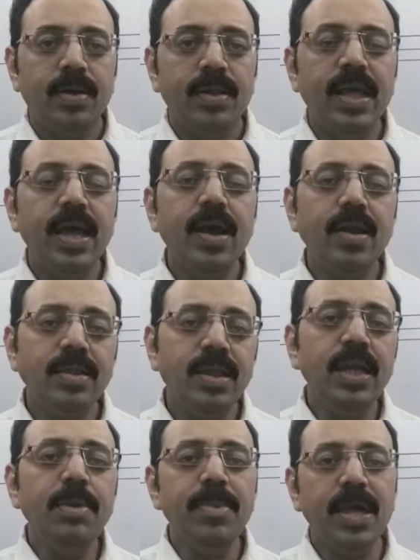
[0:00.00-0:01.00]
There are
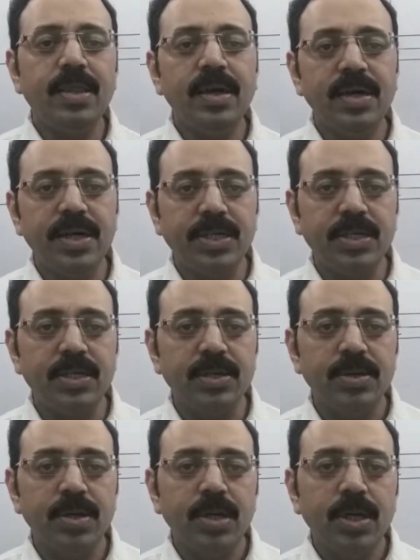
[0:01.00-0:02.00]
3 methods
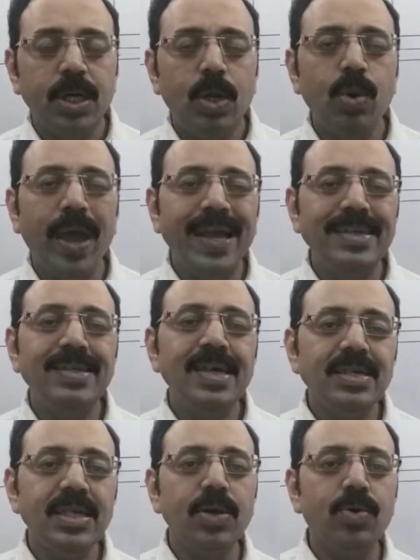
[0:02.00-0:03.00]
to
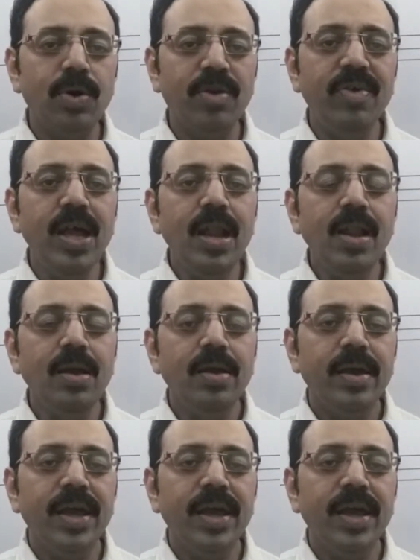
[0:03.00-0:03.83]
adjust the goodwill